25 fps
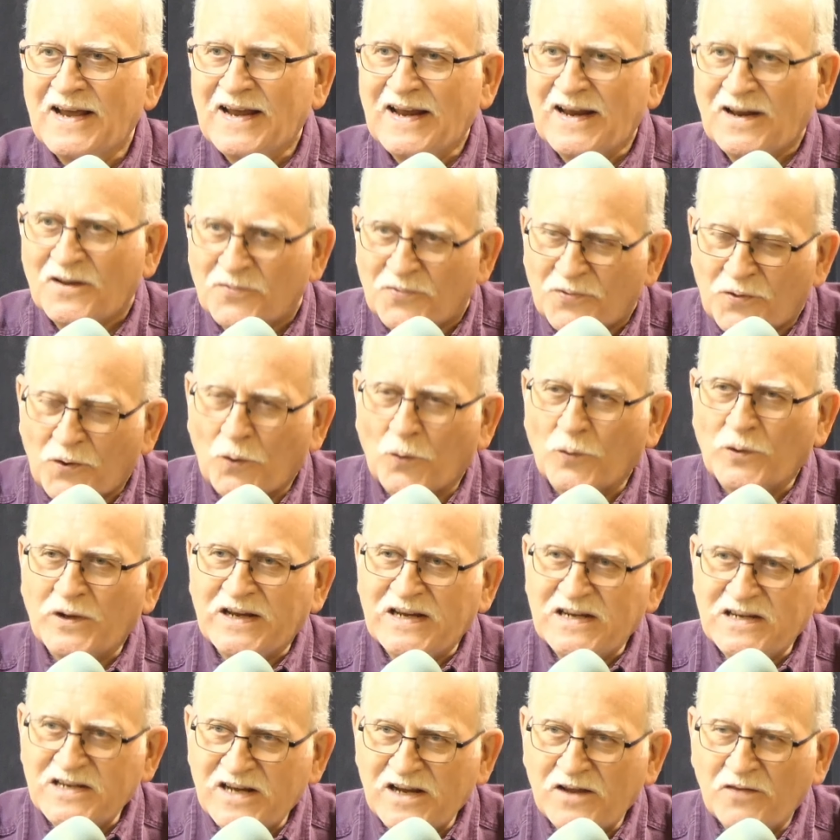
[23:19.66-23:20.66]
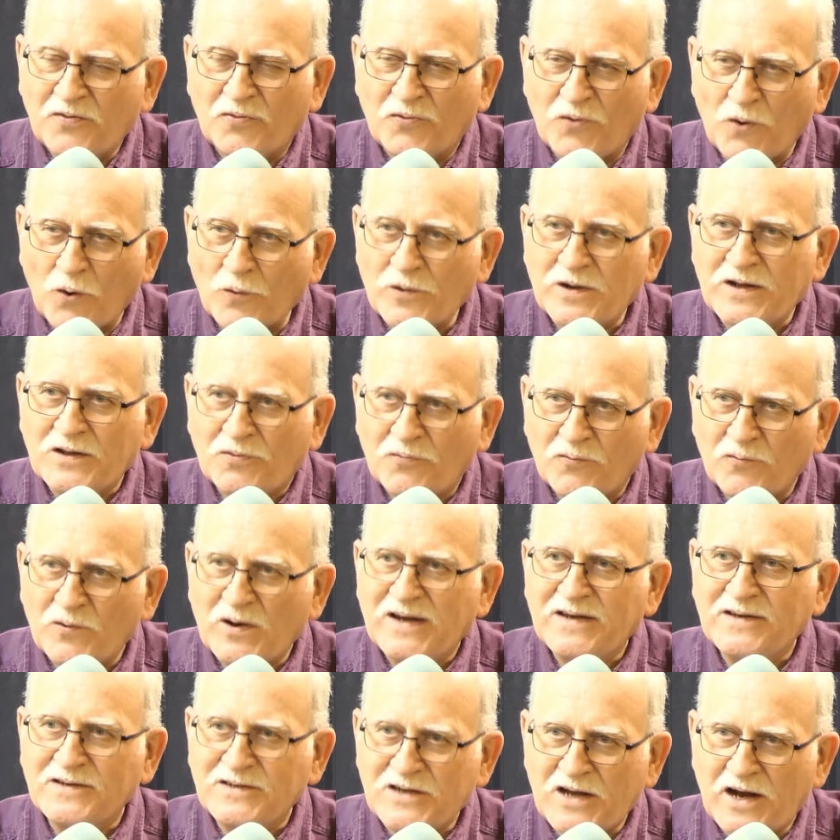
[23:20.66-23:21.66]
In 30, 33
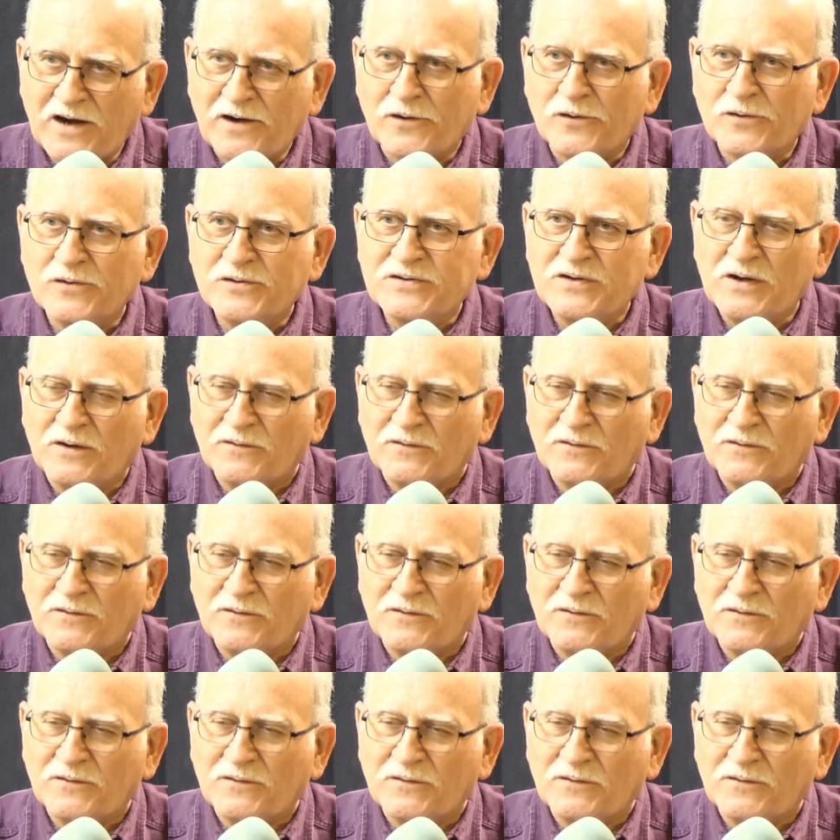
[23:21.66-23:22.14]
years